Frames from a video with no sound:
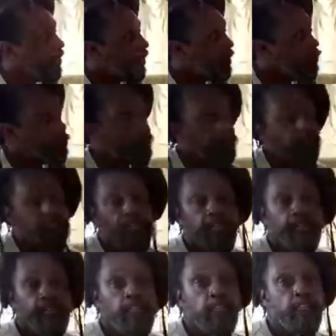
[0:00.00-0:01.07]
And I want to say
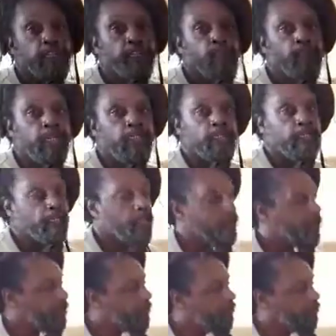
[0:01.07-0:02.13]
at this point
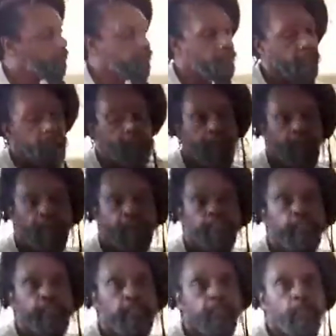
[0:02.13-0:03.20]
to the
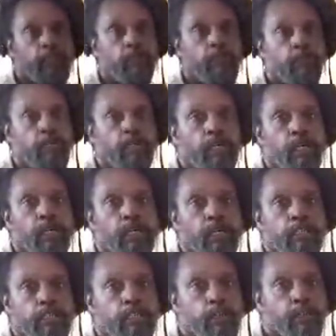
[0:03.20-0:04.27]
parents now,
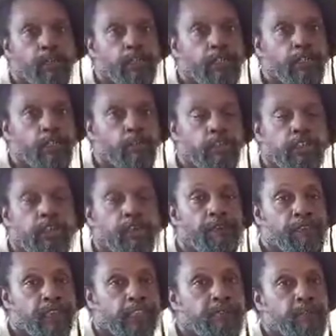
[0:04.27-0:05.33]
so we're going to close off
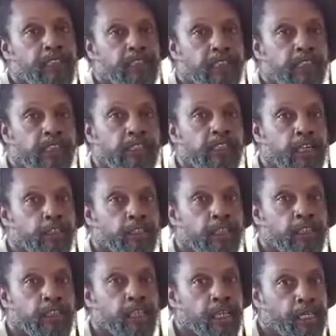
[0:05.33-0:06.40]
this particular
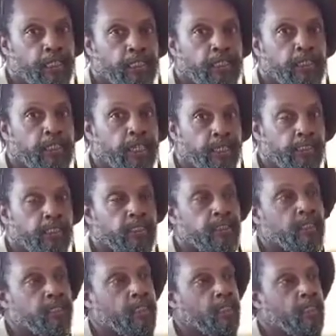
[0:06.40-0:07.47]
section in
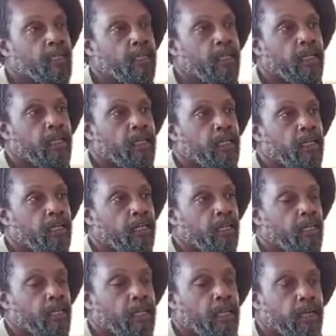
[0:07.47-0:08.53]
sets,
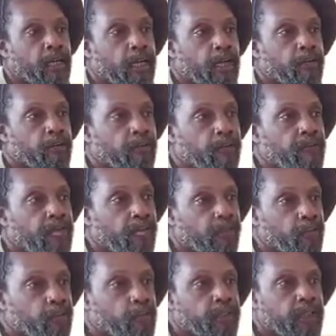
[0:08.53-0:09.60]
that
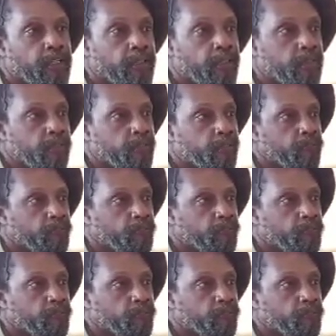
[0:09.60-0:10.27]
you can